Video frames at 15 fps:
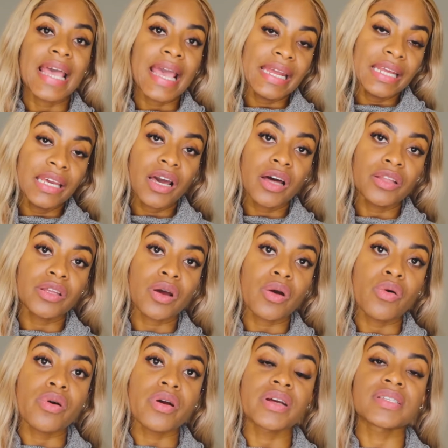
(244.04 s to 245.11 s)
any other
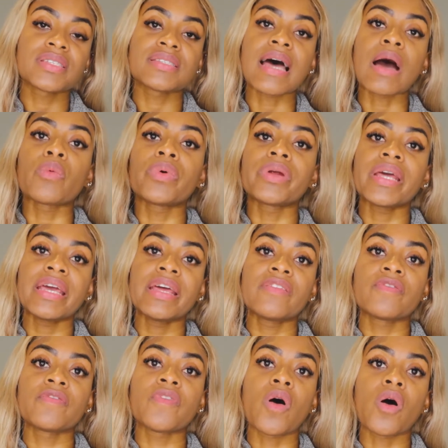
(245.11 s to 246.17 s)
course that would
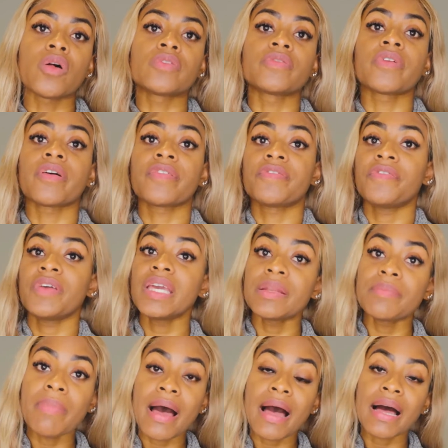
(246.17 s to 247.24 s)
involve
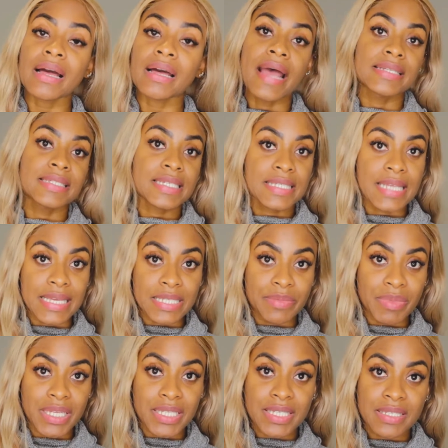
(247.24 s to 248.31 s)
feedback and
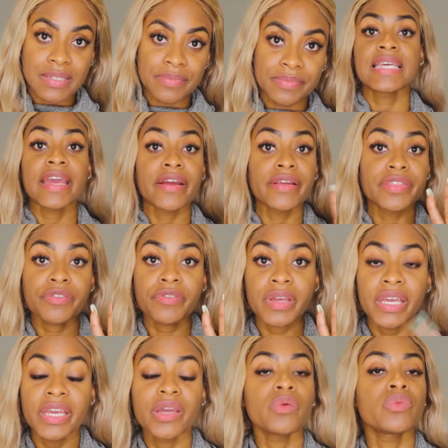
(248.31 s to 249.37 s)
assessments. Tier
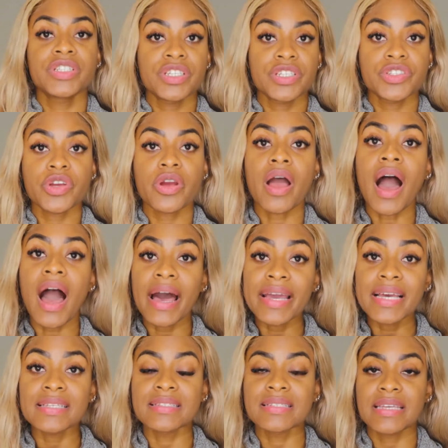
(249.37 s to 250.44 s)
3, which is your
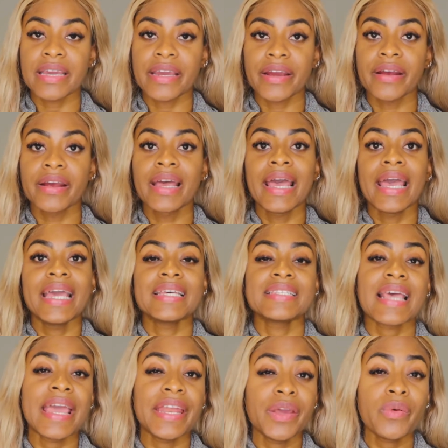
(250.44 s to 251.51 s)
highest tier, is
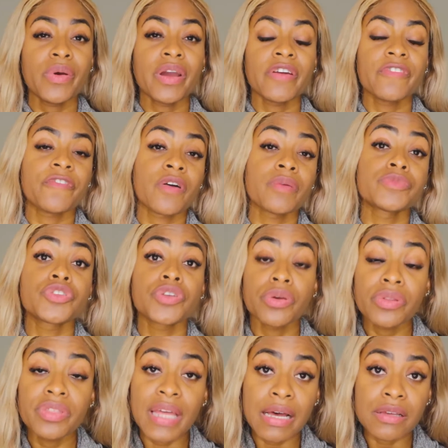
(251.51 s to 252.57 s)
anywhere from
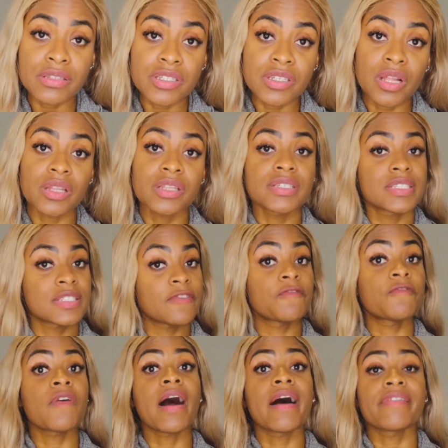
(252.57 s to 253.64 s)
$2,000 to
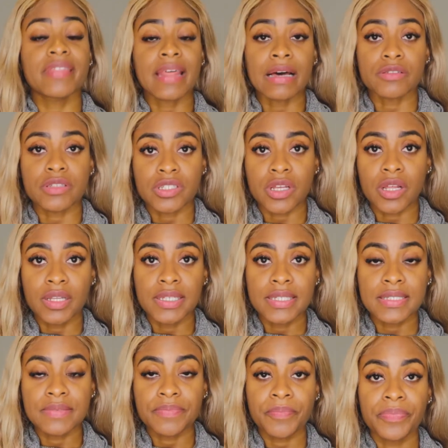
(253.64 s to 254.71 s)

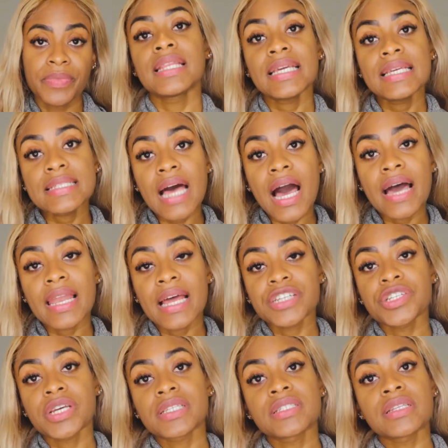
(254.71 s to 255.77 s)
$5,000. These
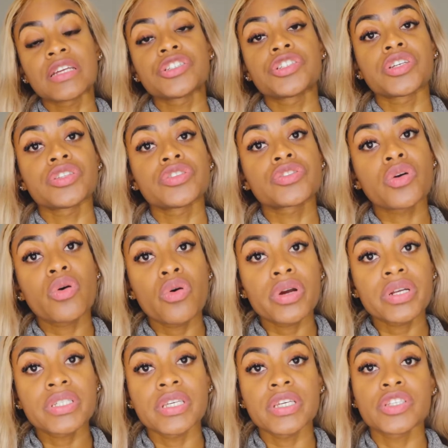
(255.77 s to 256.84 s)
eyelash extensions
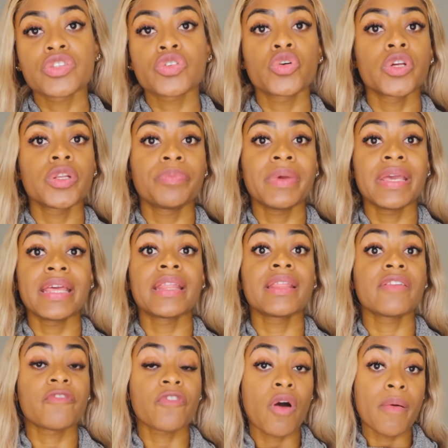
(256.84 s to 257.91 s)
courses could be
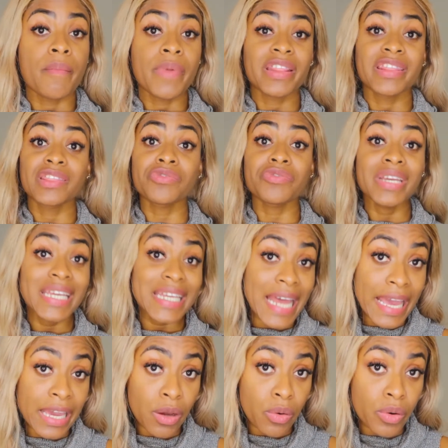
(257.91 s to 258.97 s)
from
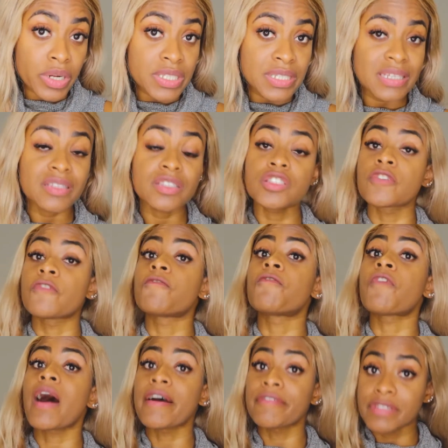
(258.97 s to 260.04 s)
3-day courses to
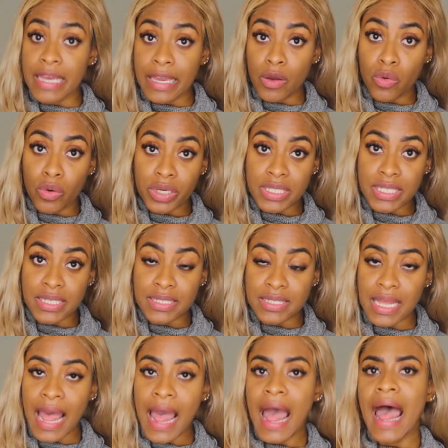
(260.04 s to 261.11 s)
5-day courses.
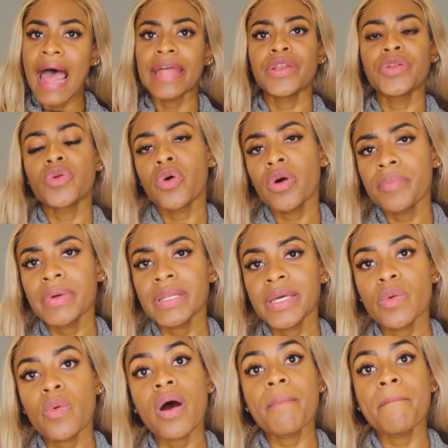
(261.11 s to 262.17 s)
And
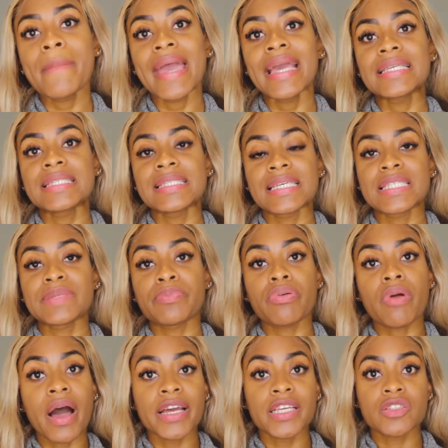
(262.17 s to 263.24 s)
normally what makes this
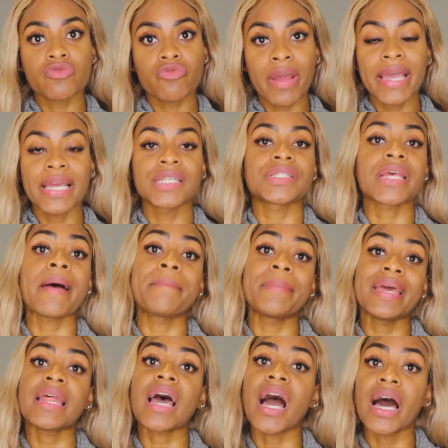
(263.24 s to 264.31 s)
price range a
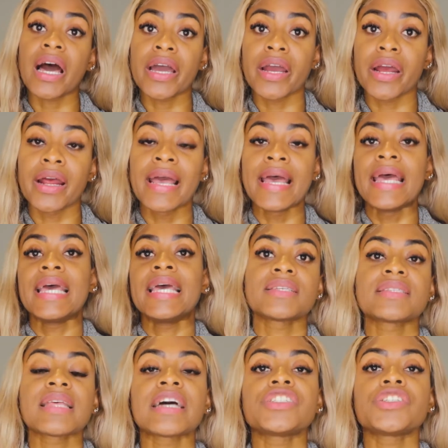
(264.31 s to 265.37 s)
bit higher
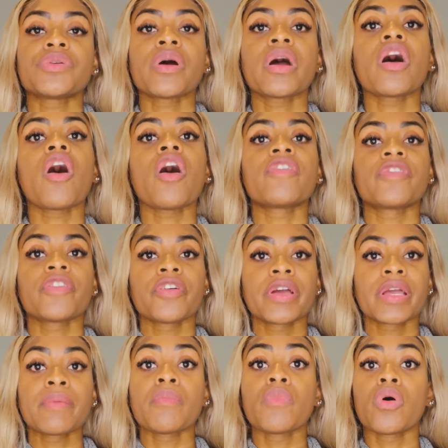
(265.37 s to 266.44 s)
is that you are
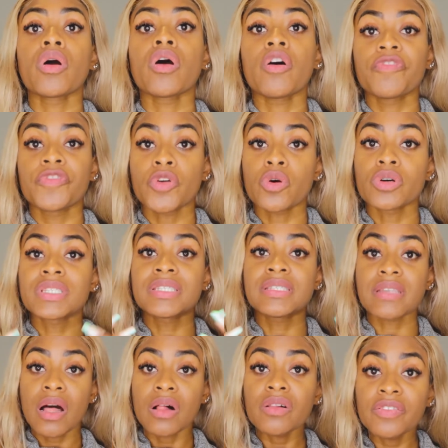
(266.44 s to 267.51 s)
offering more of
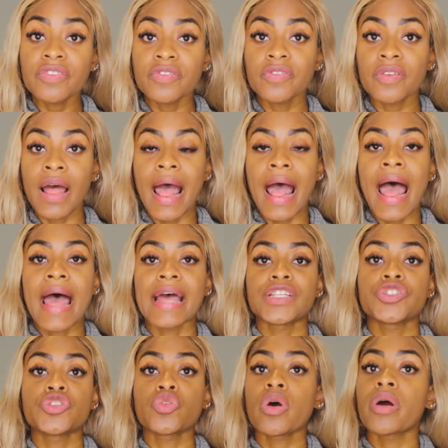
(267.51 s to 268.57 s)
yourself
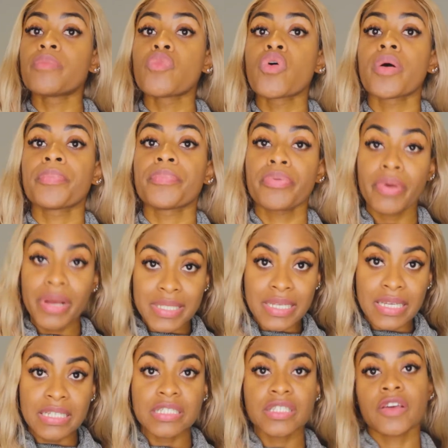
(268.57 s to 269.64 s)
and you are more
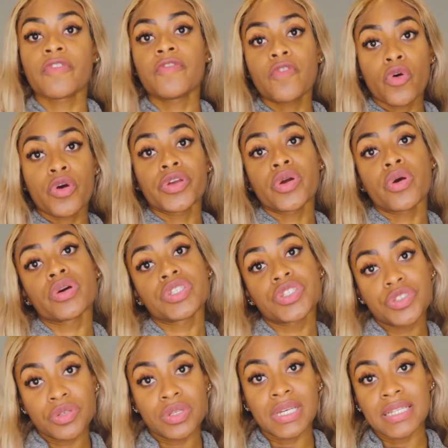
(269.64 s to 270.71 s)
present for your
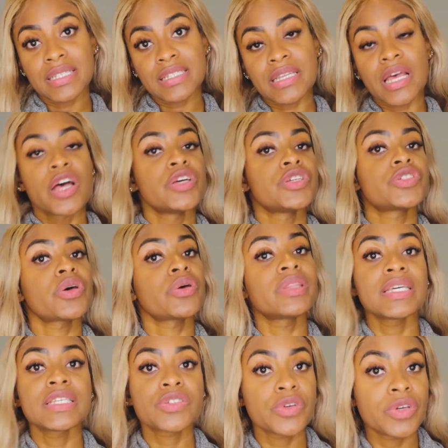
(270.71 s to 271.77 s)
students. So
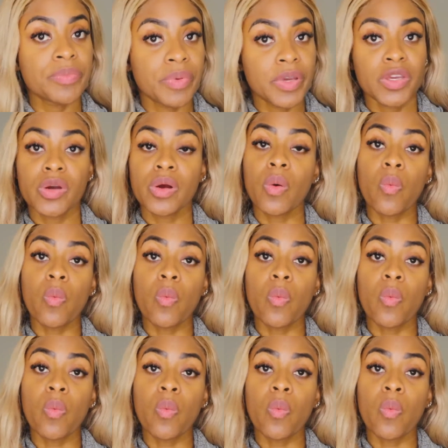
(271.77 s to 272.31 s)
this could be your